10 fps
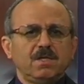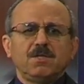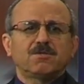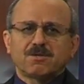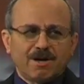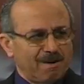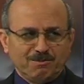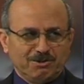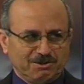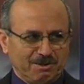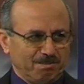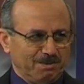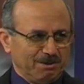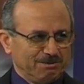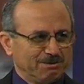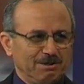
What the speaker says: Islam is the best.